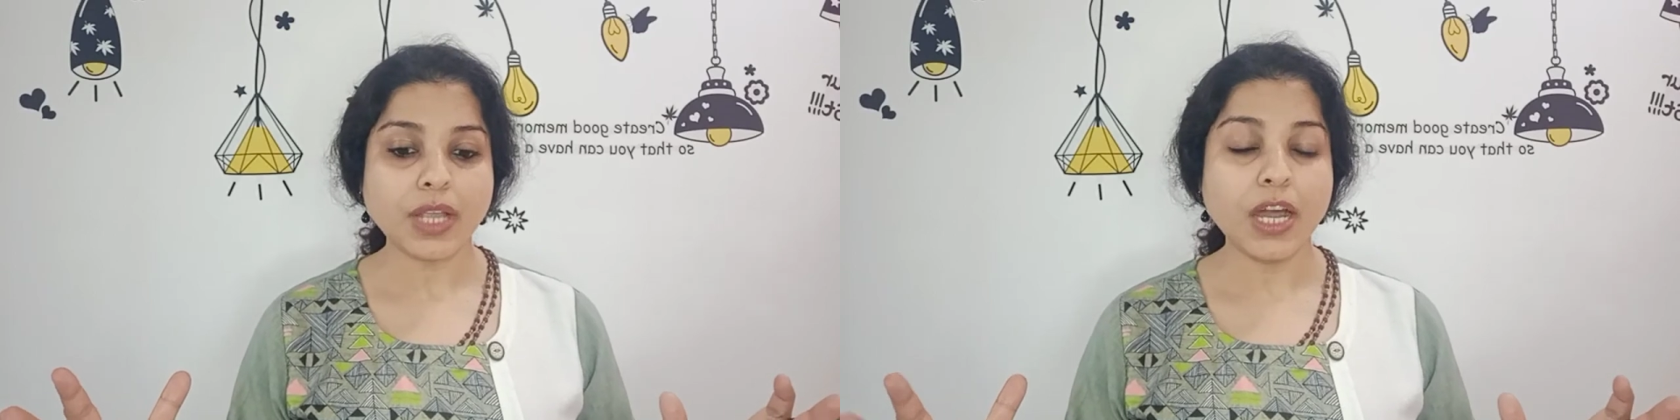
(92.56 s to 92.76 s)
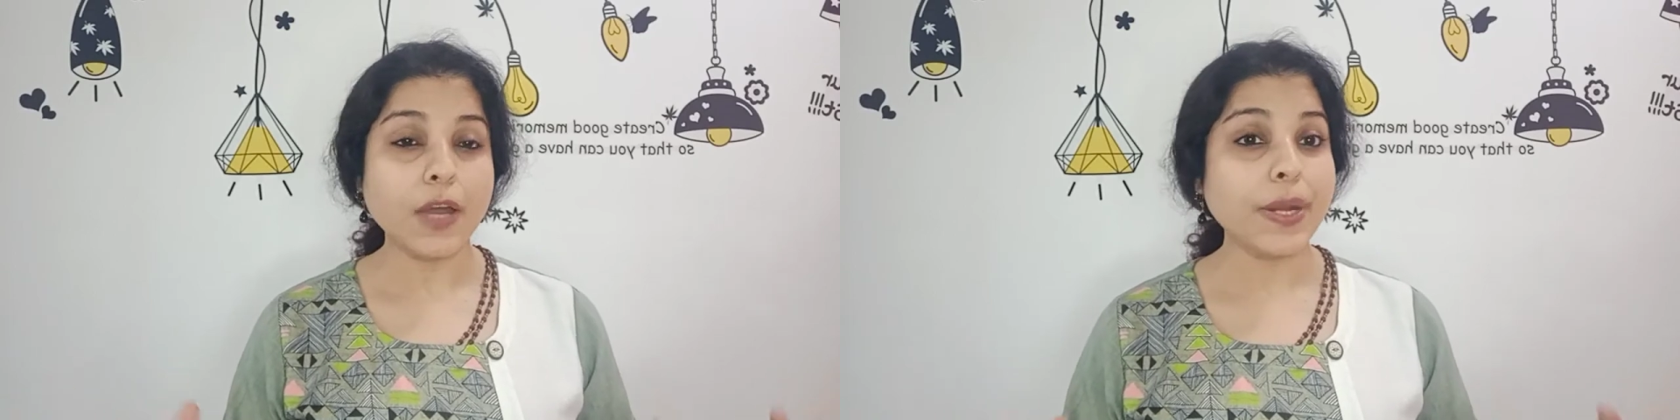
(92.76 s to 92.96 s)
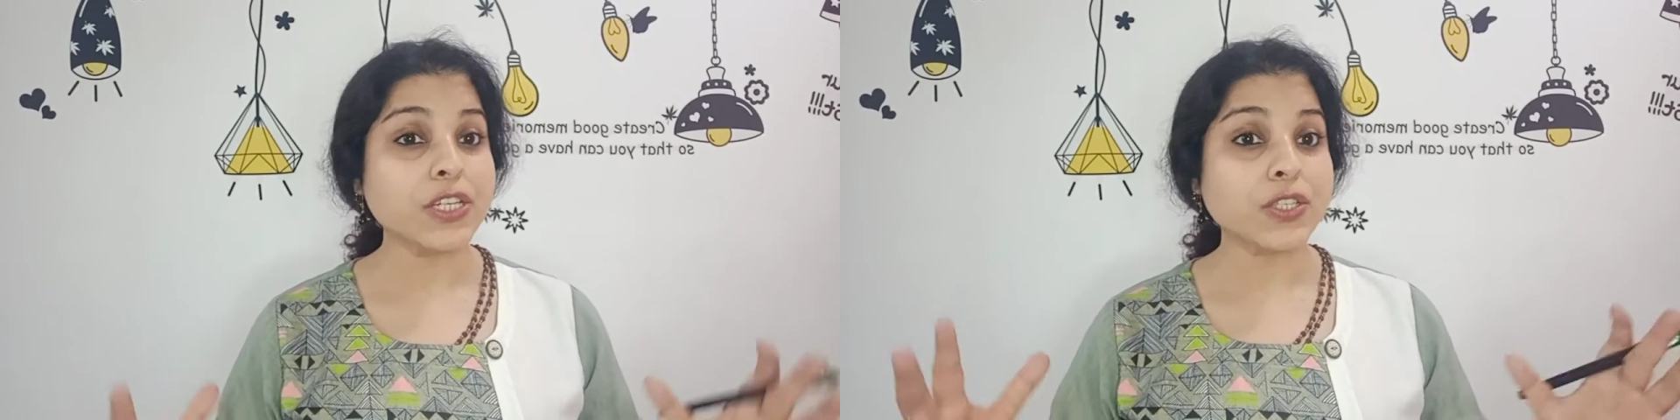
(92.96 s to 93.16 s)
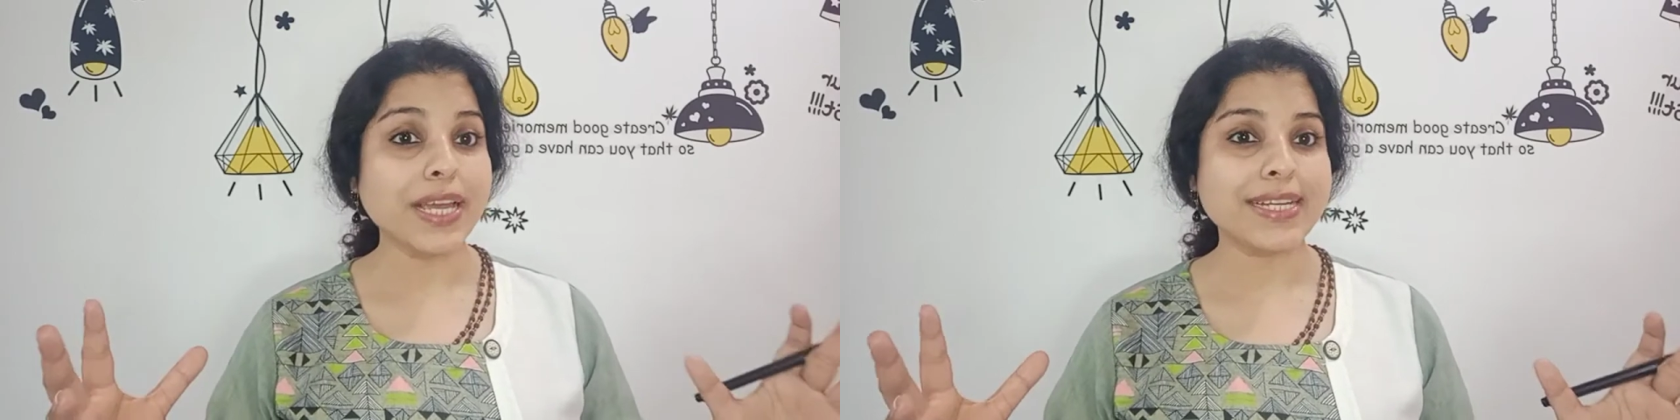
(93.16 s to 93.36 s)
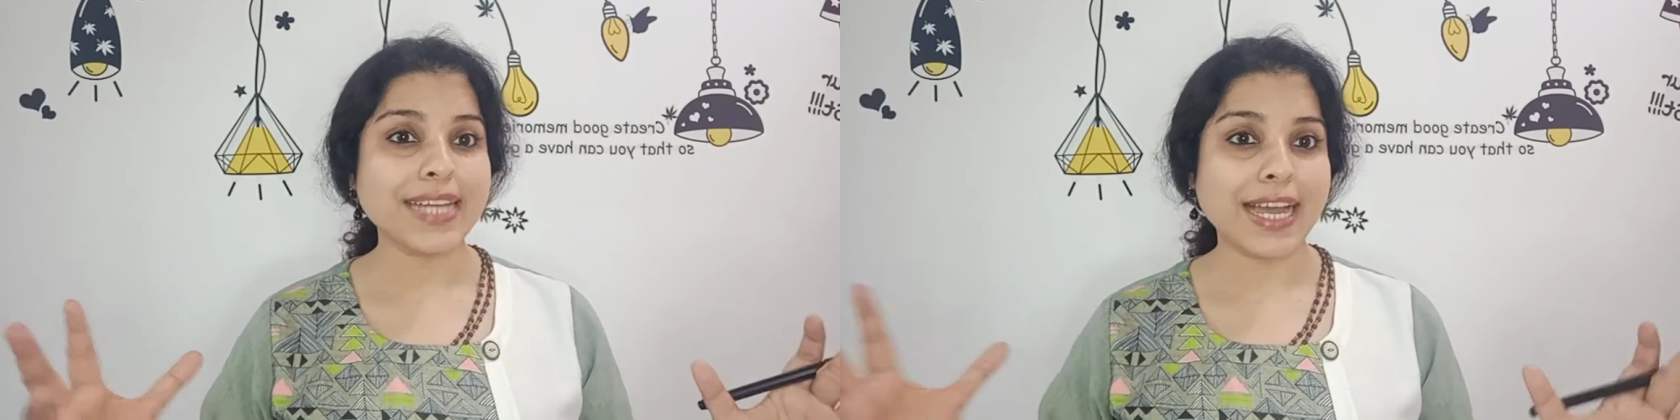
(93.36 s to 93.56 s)
arranged the
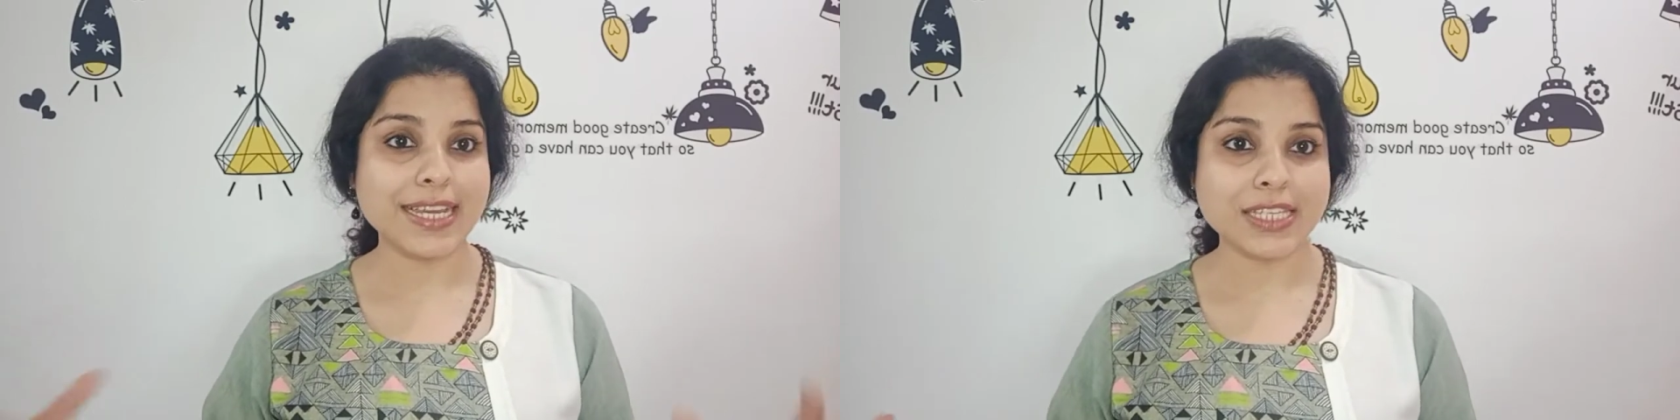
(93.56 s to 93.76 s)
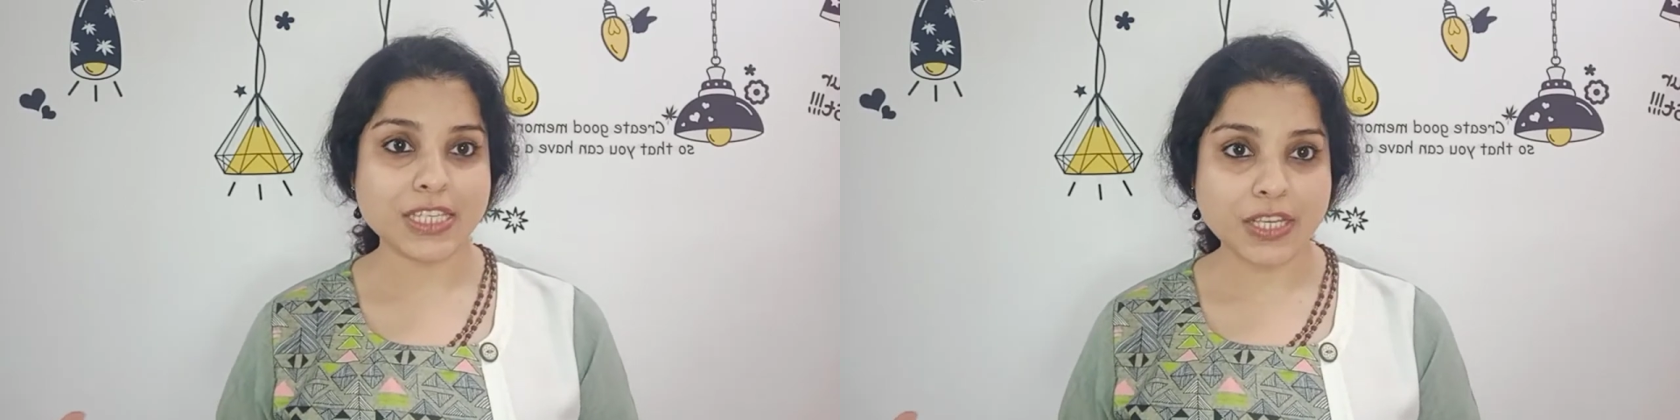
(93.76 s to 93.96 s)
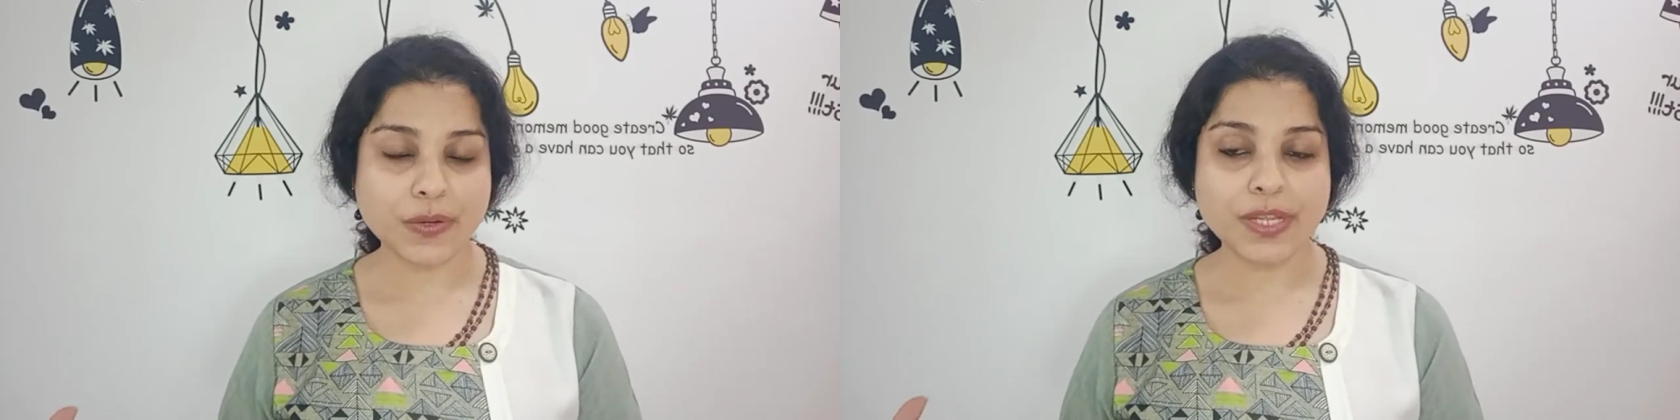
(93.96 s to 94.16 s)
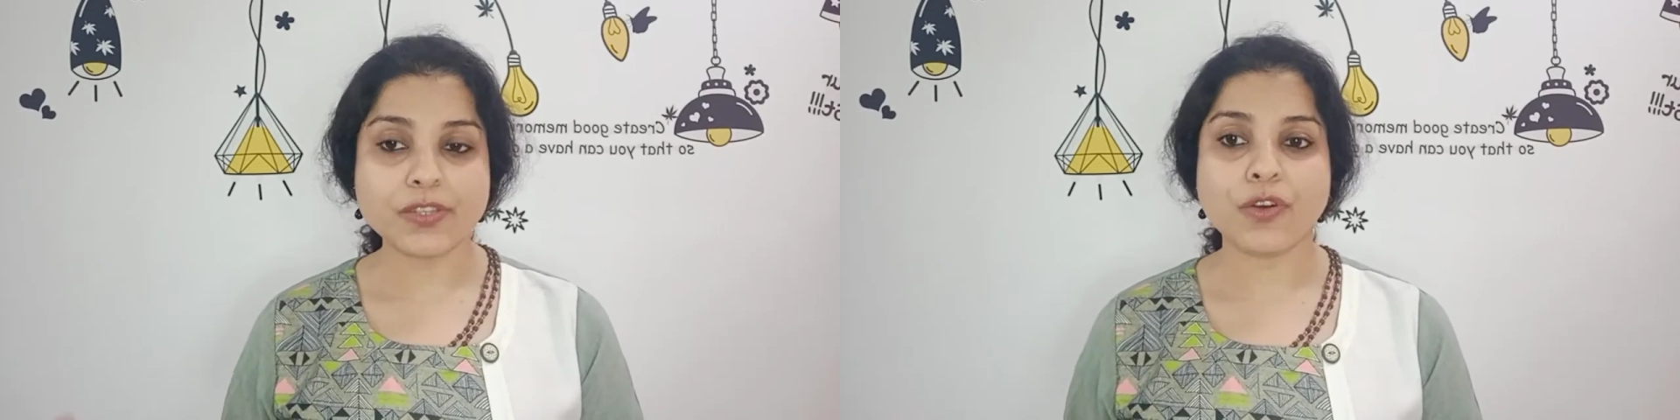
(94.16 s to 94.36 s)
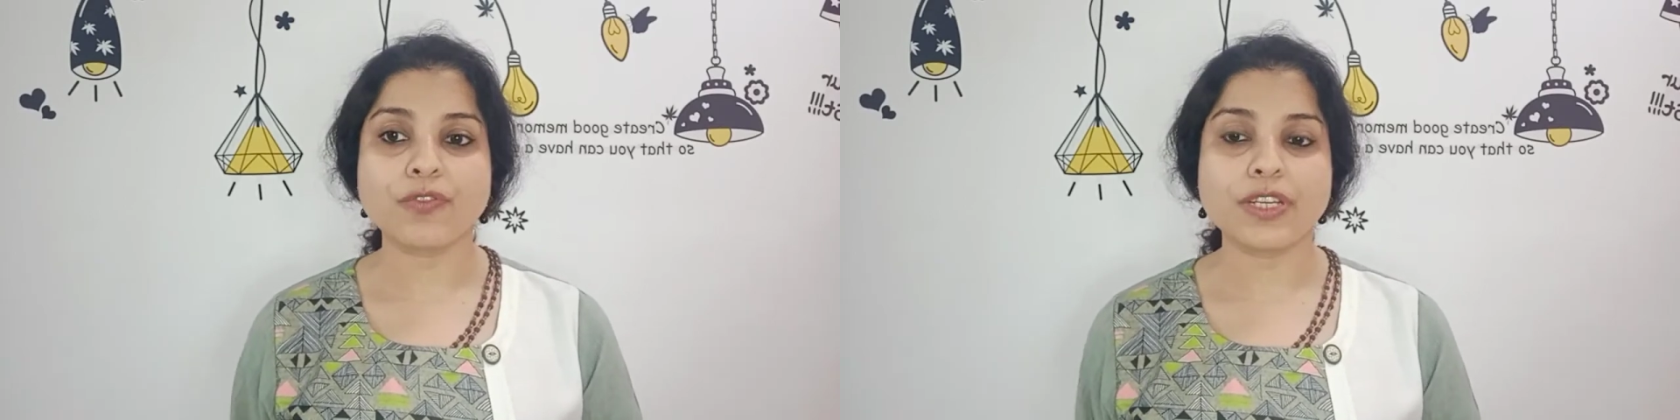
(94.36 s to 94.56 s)
entire
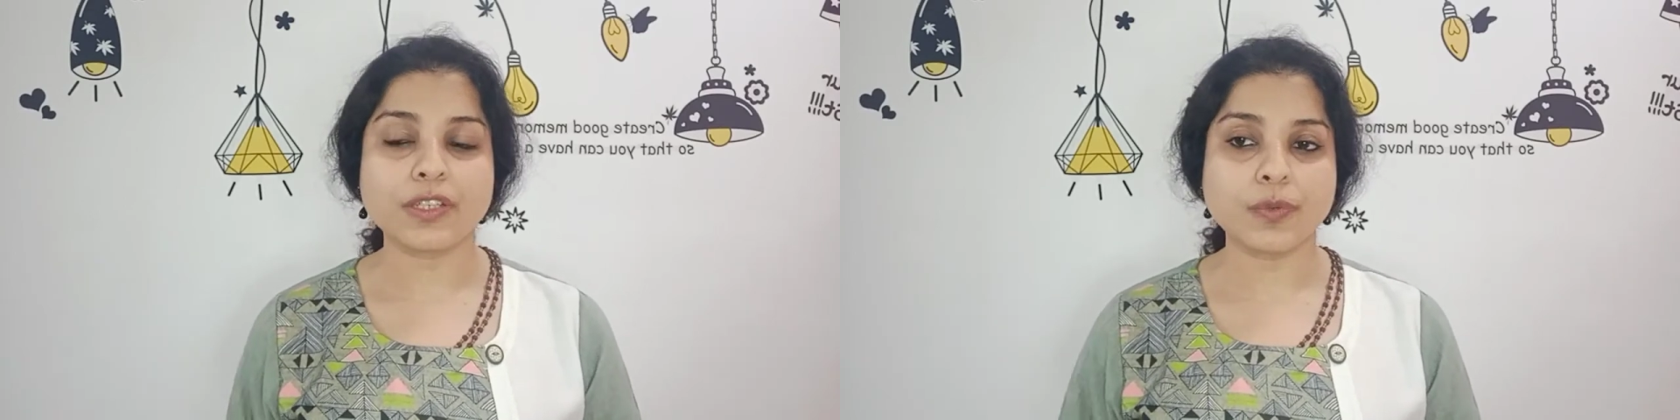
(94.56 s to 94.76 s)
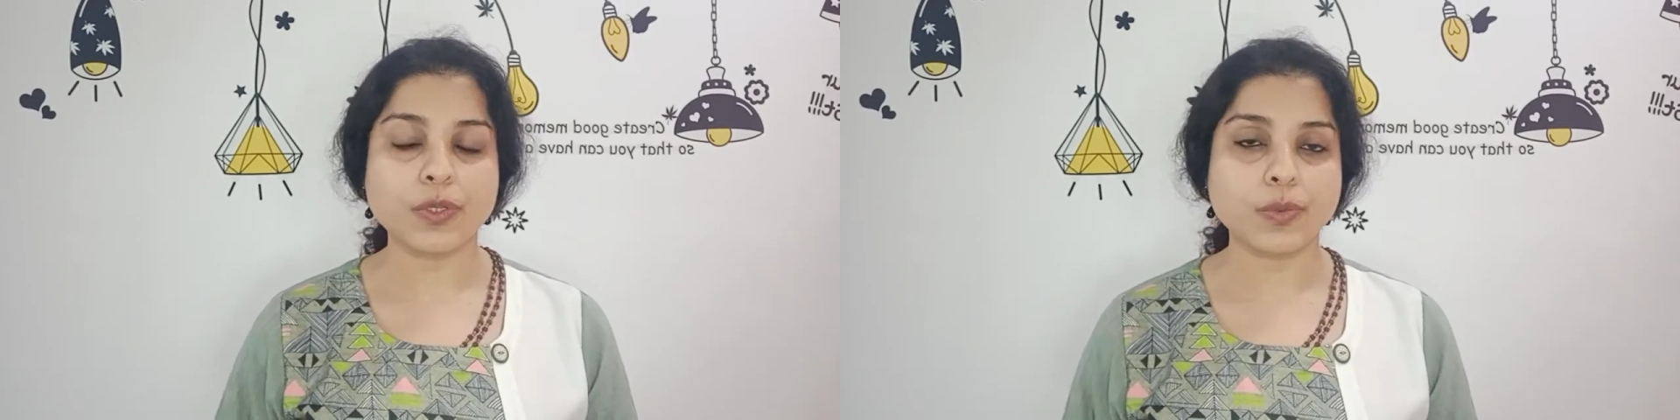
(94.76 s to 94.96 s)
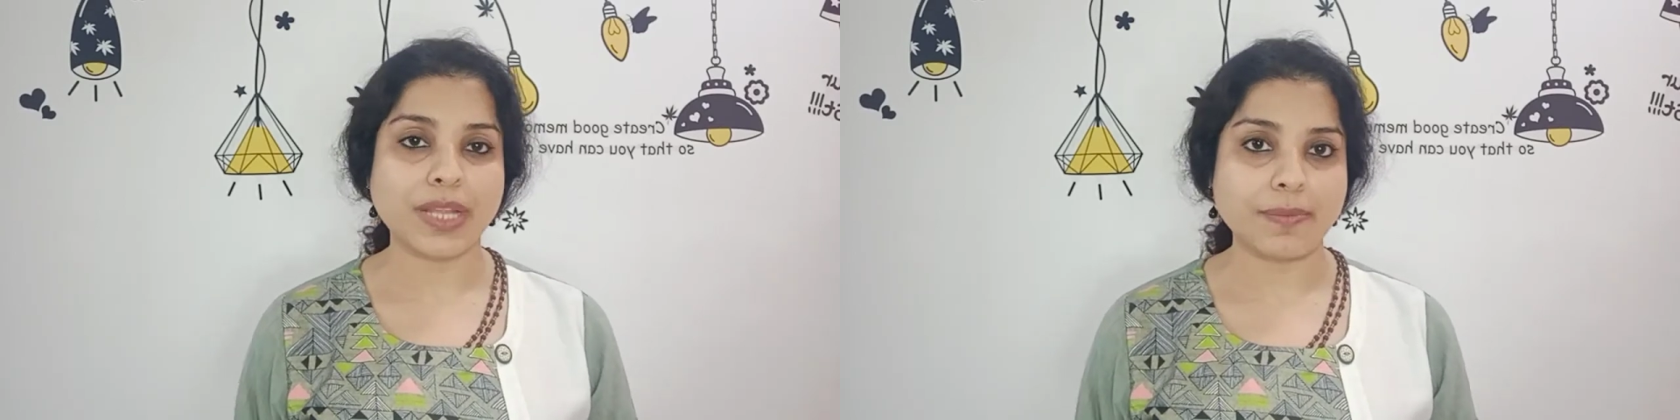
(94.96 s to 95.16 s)
series of interviews with